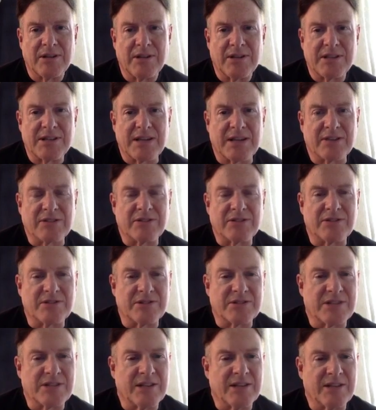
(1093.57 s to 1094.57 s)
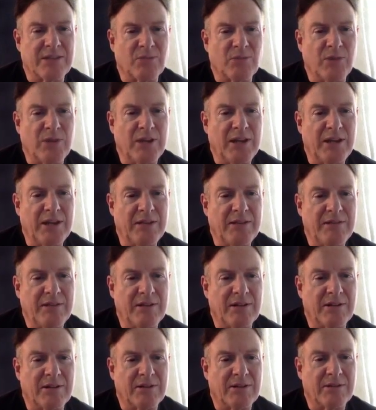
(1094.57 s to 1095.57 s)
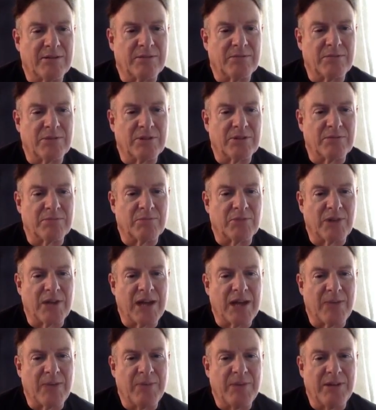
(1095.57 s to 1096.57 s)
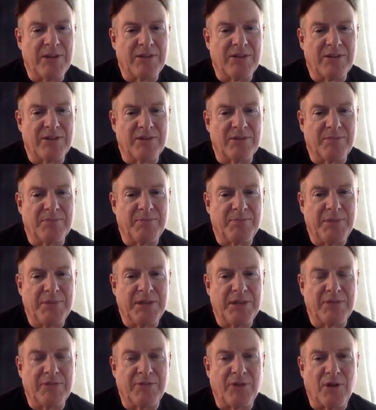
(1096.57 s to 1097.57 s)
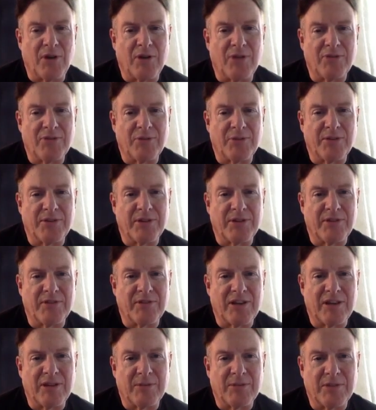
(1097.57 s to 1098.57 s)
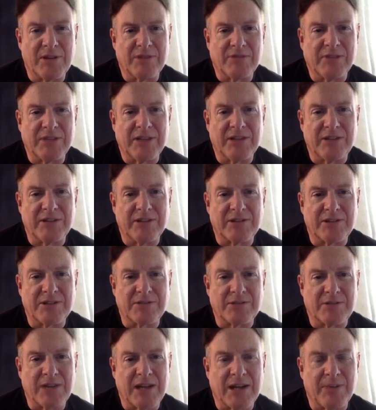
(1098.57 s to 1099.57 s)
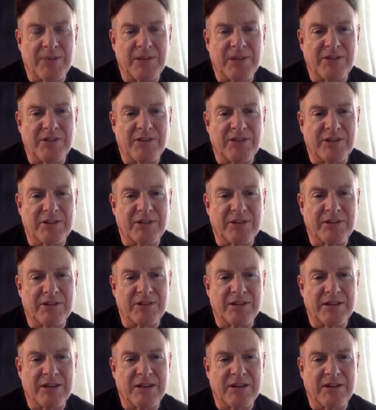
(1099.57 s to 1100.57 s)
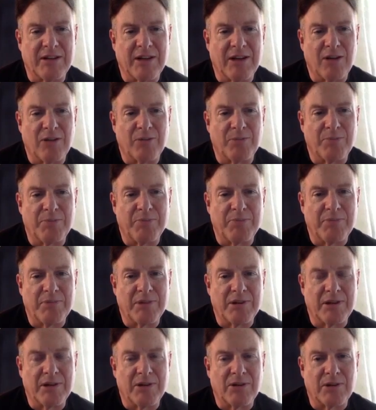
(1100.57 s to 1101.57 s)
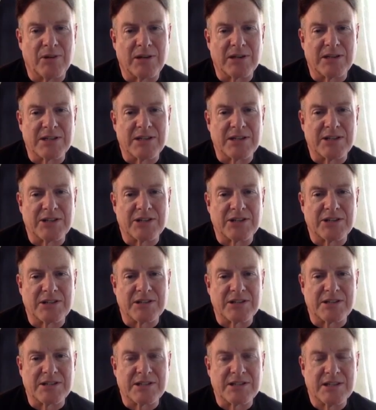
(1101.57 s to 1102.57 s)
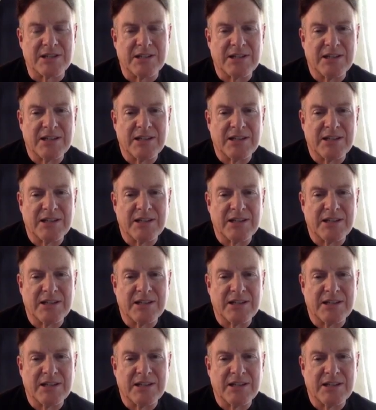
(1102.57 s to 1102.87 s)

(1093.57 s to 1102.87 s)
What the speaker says: sectors. And we're happy to be involved with the development of leaders. We're happy to help organizations